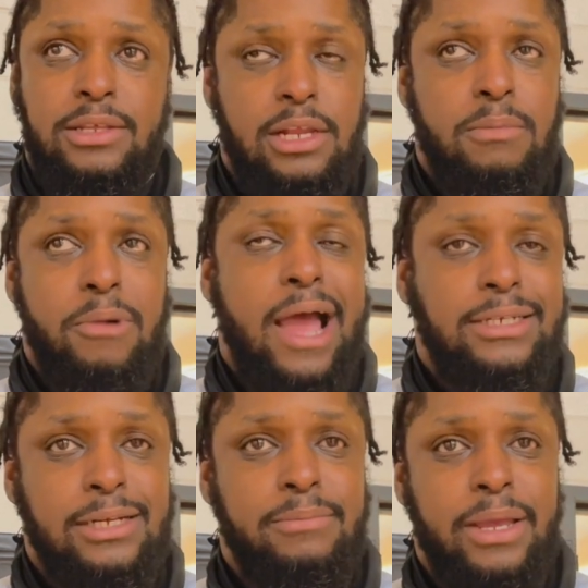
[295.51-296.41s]
to
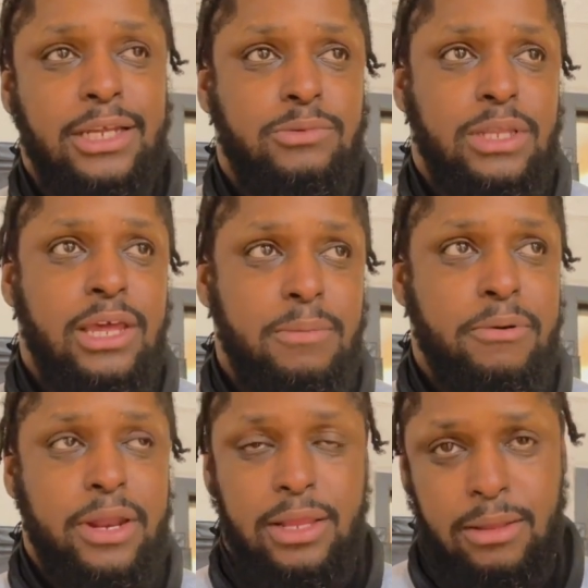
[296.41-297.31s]
Nebraska means we did a
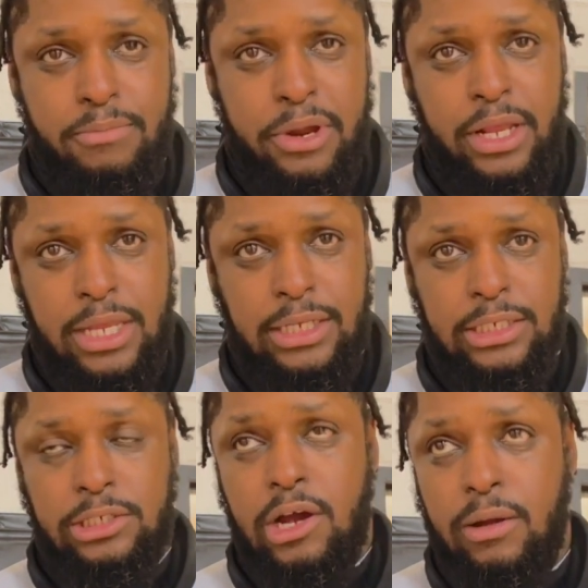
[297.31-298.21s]
pretty
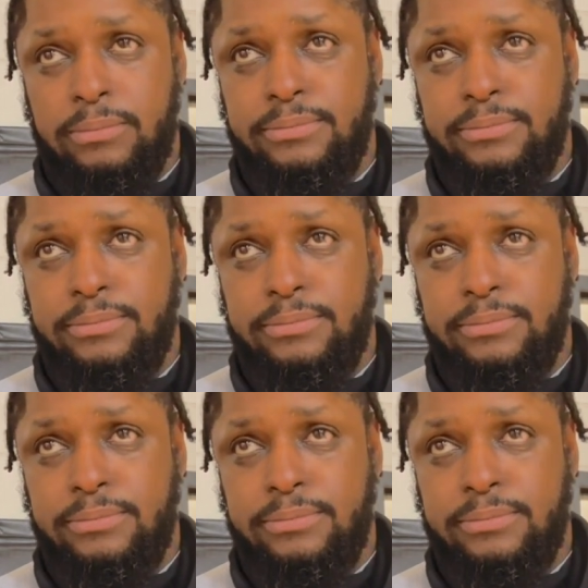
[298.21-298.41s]
decent job.